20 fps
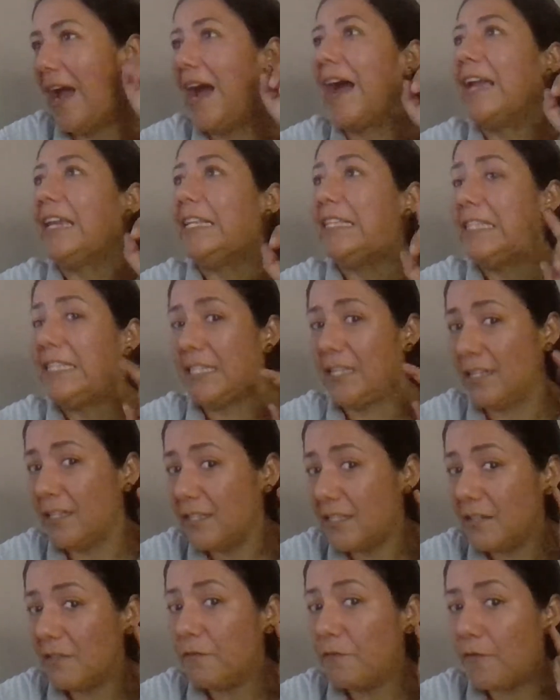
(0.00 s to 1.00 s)

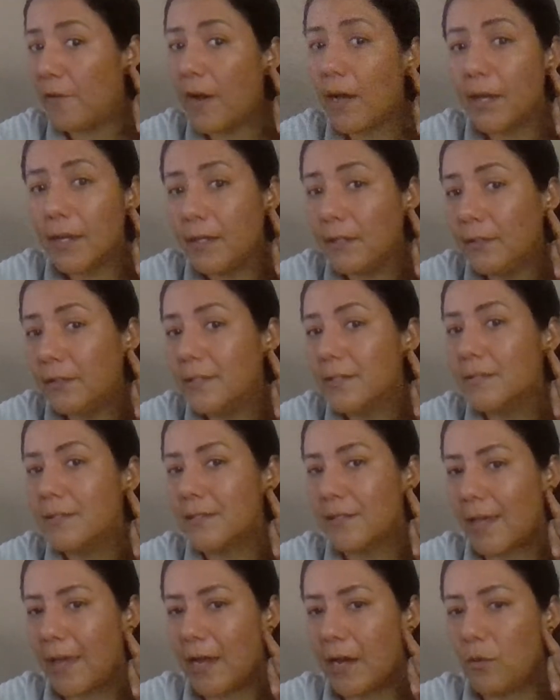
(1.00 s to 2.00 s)
identifying the
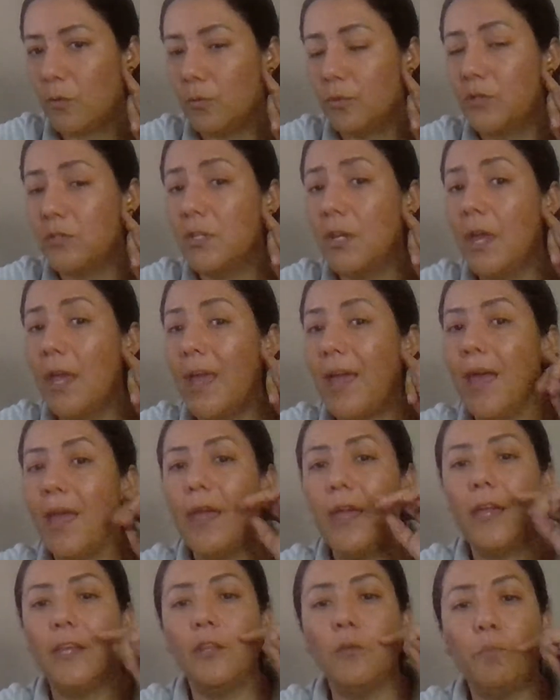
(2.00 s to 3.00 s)
sounds,
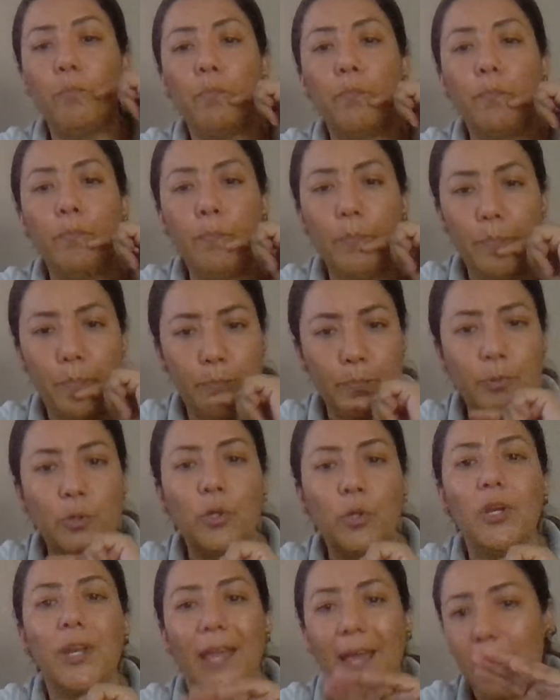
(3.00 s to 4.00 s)
and
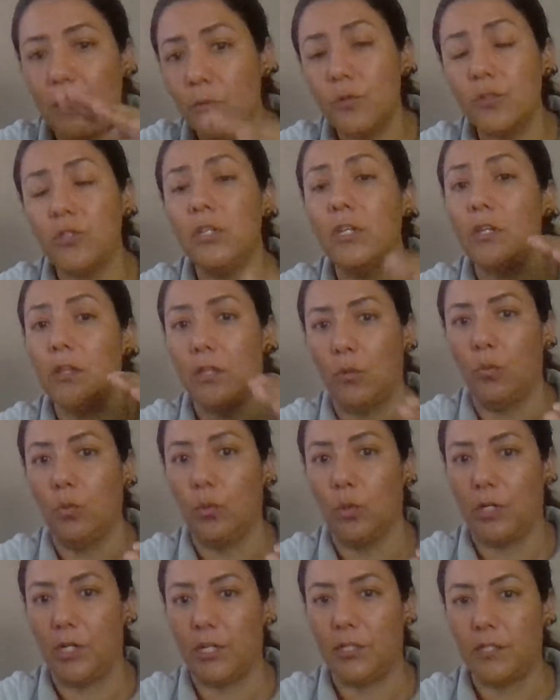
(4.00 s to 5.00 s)
pronouncing the
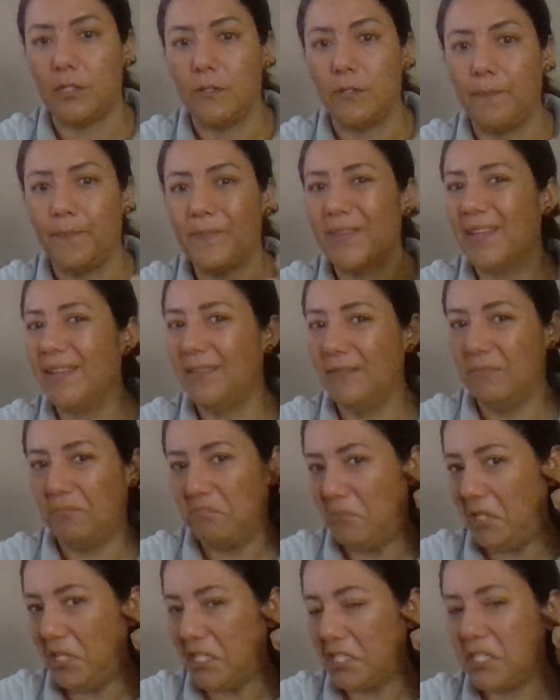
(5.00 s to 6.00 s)
words.
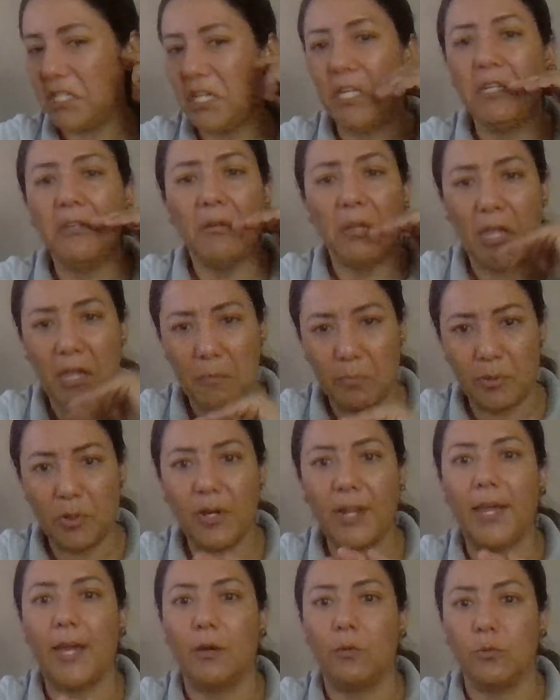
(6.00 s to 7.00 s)
Listen and
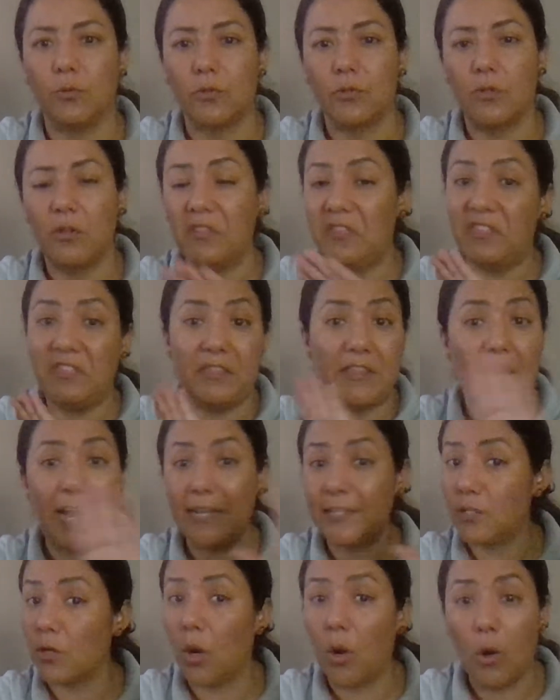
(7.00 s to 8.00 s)
pronounce.
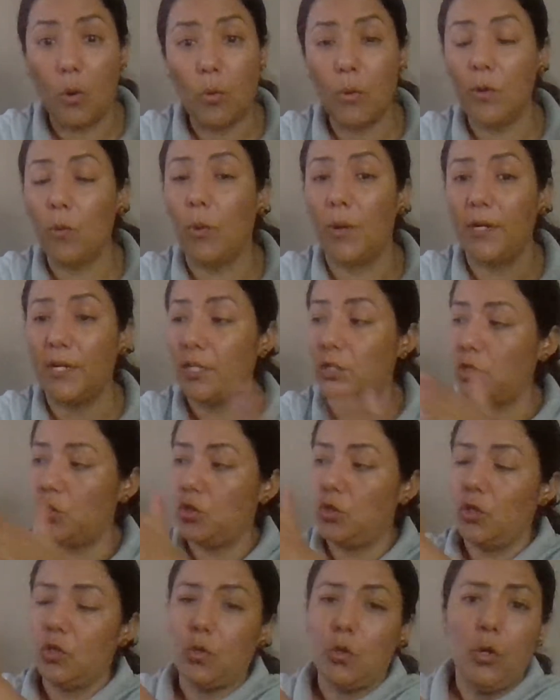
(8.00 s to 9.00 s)
That's all we want to
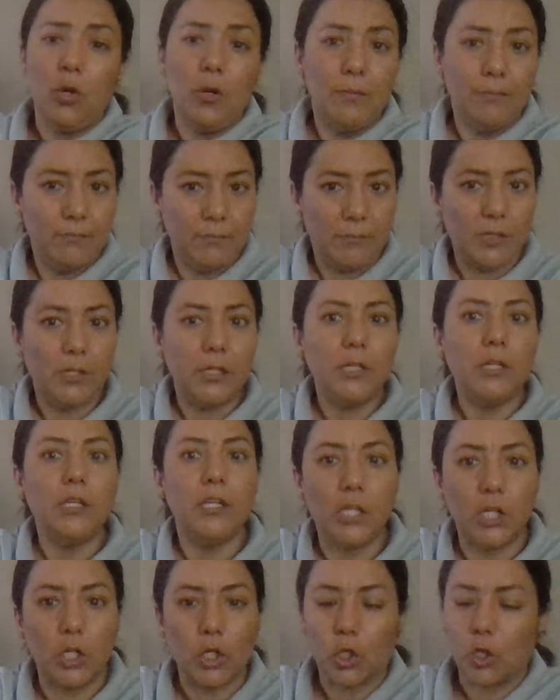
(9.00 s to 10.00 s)
do
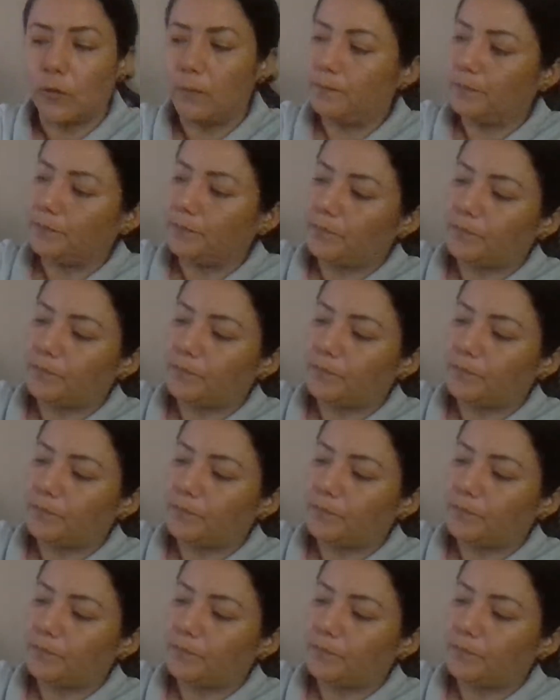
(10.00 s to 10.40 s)
here.